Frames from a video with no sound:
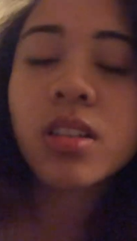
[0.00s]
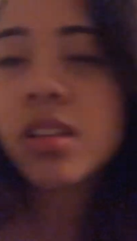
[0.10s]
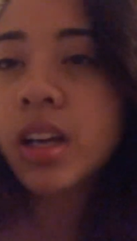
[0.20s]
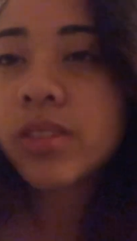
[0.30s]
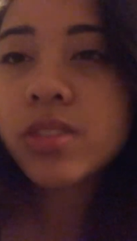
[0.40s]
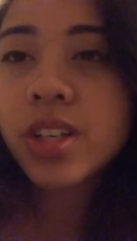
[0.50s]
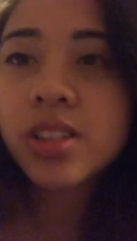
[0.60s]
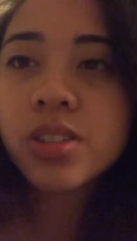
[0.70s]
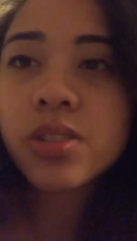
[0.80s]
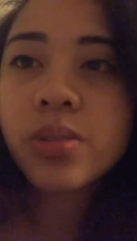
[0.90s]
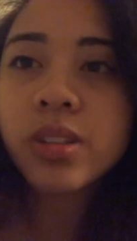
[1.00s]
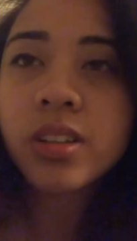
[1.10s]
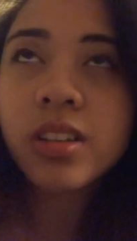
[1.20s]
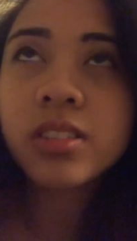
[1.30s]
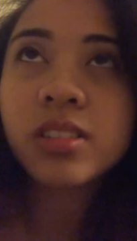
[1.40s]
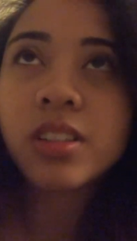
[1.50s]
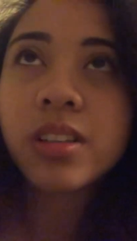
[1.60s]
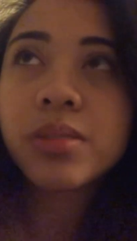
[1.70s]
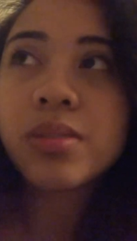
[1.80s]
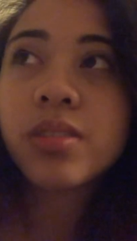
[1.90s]
a lot of changes going on, a
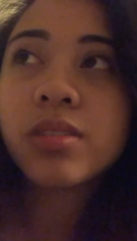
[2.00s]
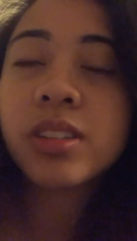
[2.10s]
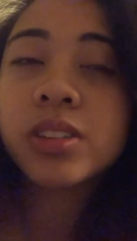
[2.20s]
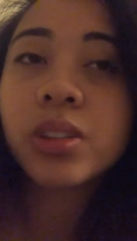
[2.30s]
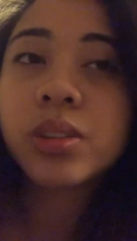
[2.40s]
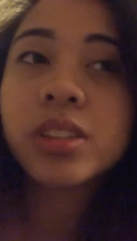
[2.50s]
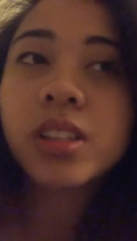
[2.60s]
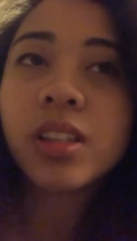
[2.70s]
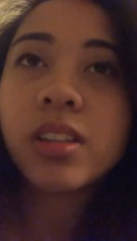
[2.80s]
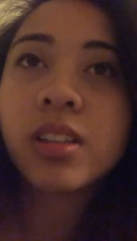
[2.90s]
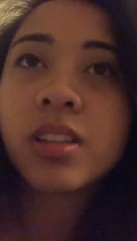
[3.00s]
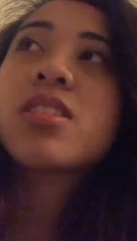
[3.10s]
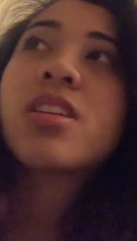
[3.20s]
lot of adulting.